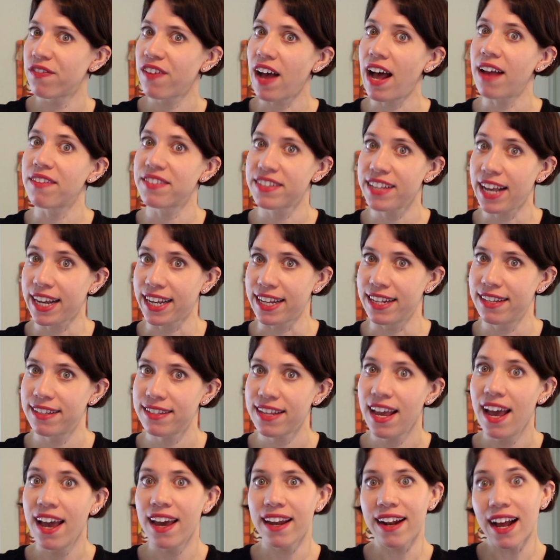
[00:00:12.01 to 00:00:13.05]
5
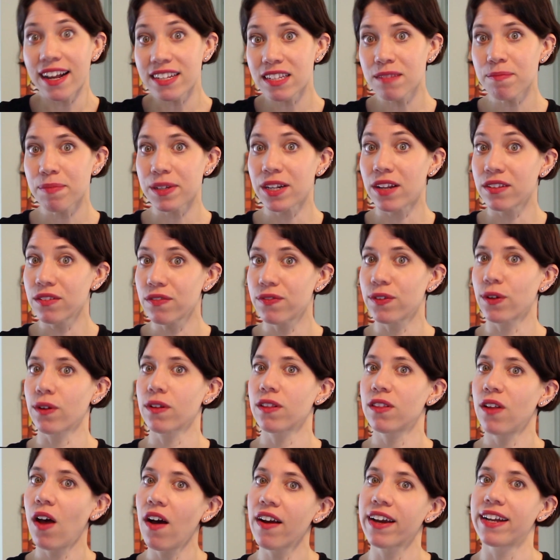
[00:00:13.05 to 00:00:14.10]
seconds, it hasn't been on the
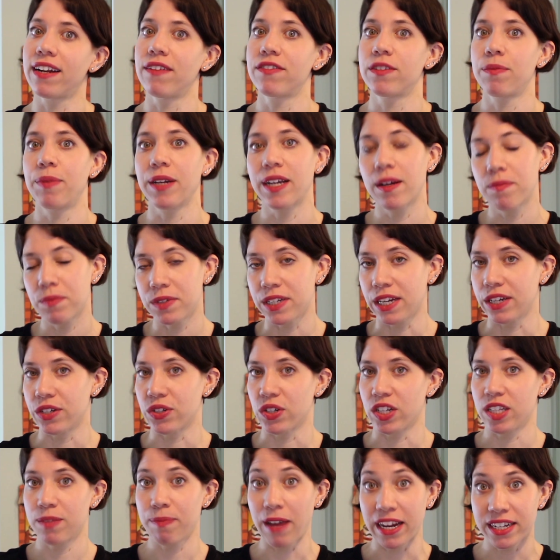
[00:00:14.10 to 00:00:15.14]
floor long enough to pick up
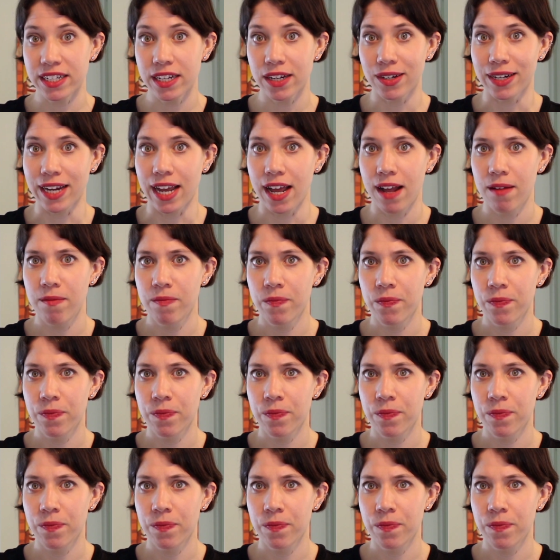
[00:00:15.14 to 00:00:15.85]
dangerous bacteria.